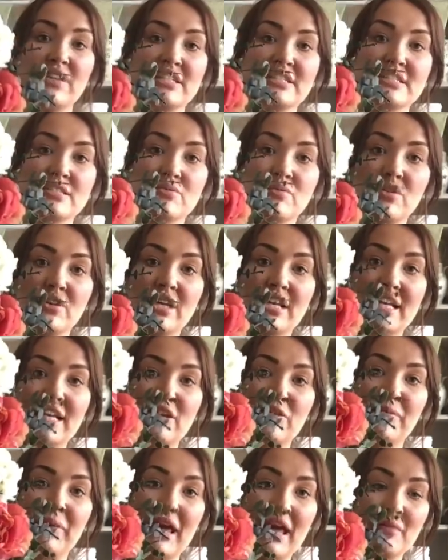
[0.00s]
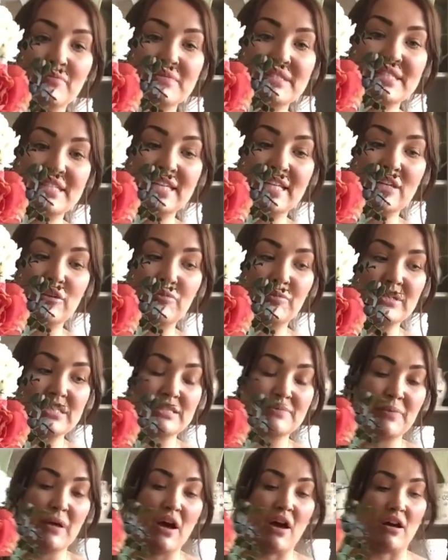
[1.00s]
this is all looking a little bit empty and a little bit
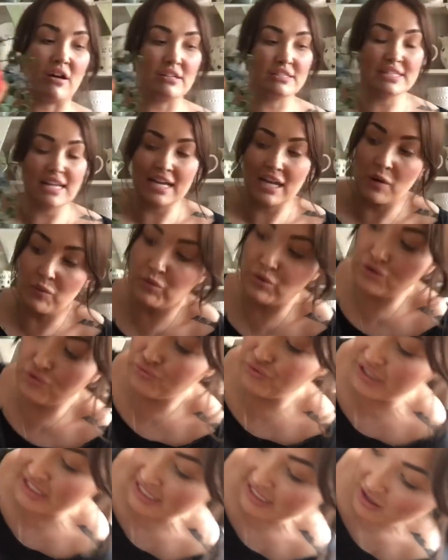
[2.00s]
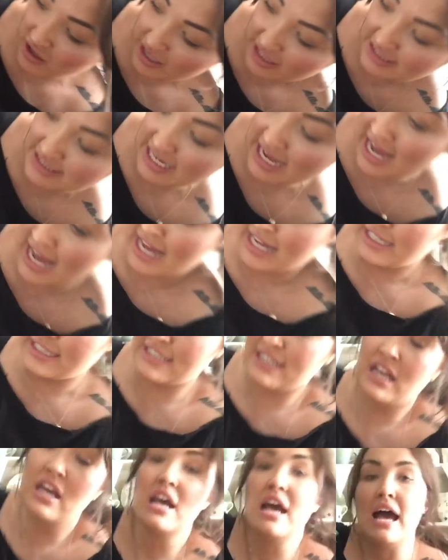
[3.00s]
sparse, and I would really like to add
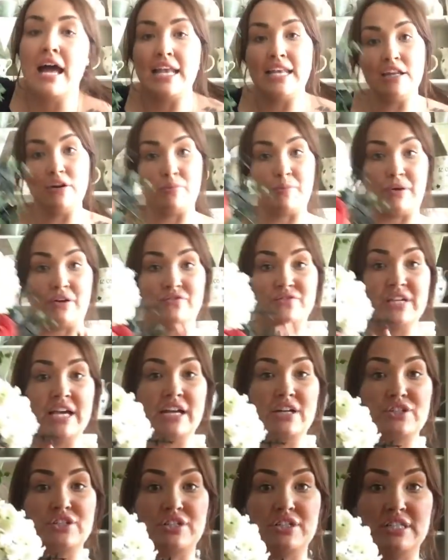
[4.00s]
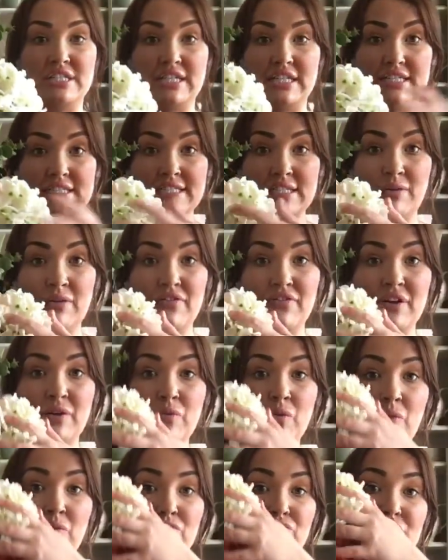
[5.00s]
a little bit of texture to this. So I think
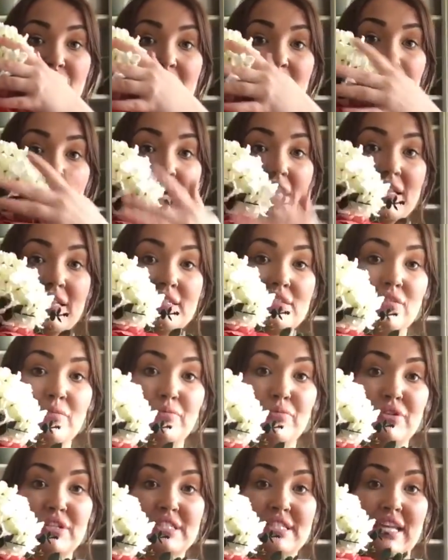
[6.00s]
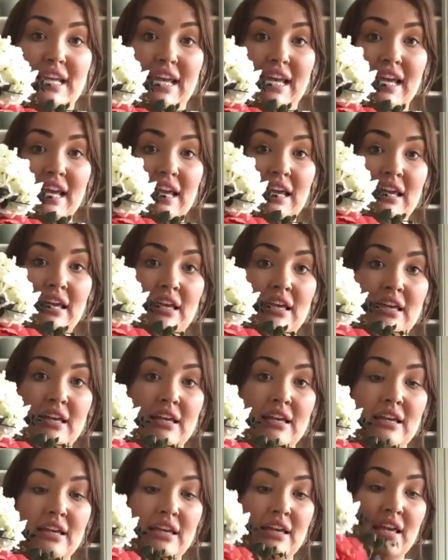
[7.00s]
what would really make this look pretty
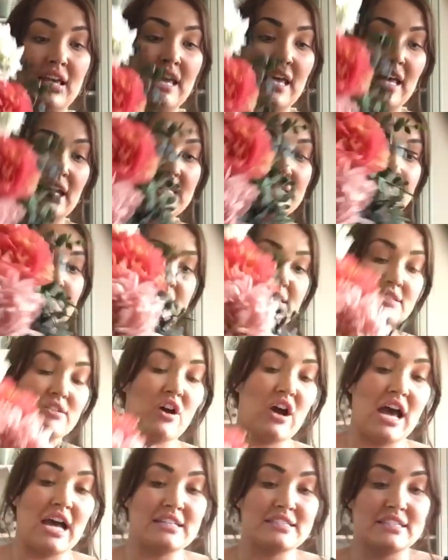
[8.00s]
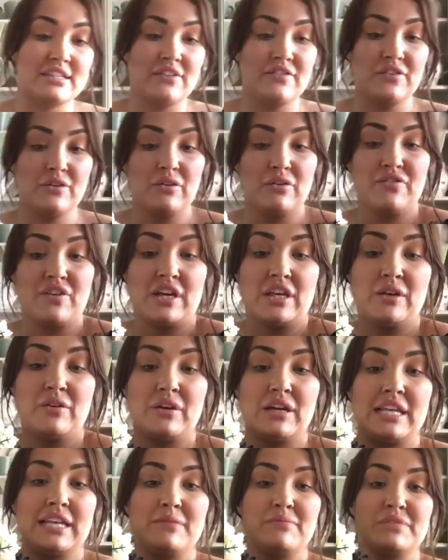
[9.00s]
is to start adding a few of our
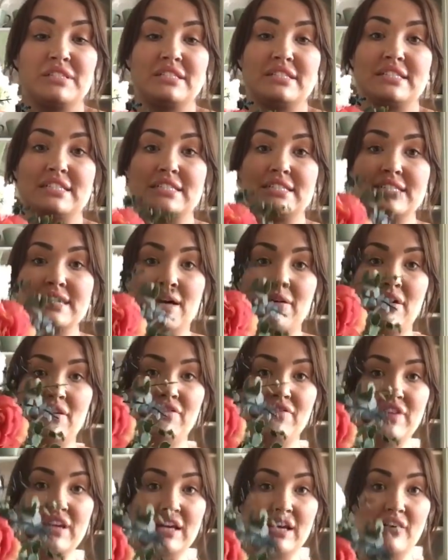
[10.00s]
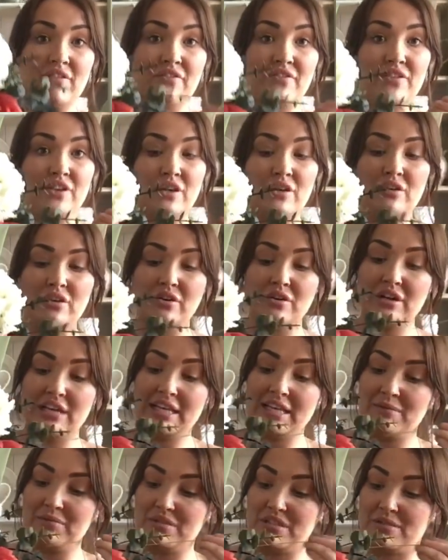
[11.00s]
eucalyptuses. Now I think a few
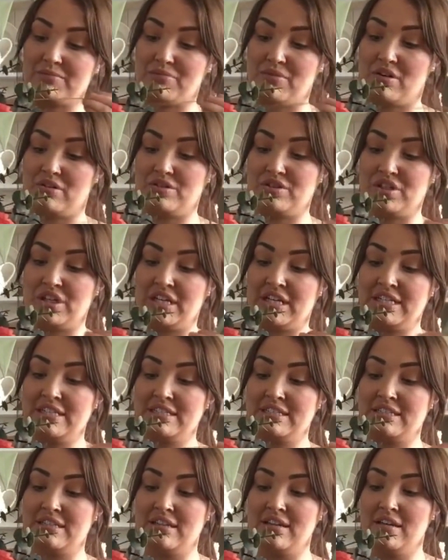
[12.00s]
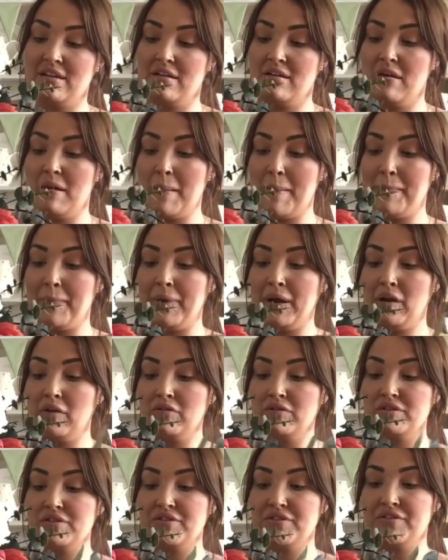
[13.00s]
eucalyptus branches
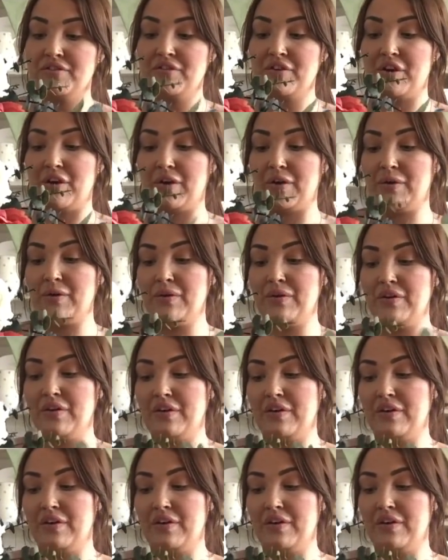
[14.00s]
plonked through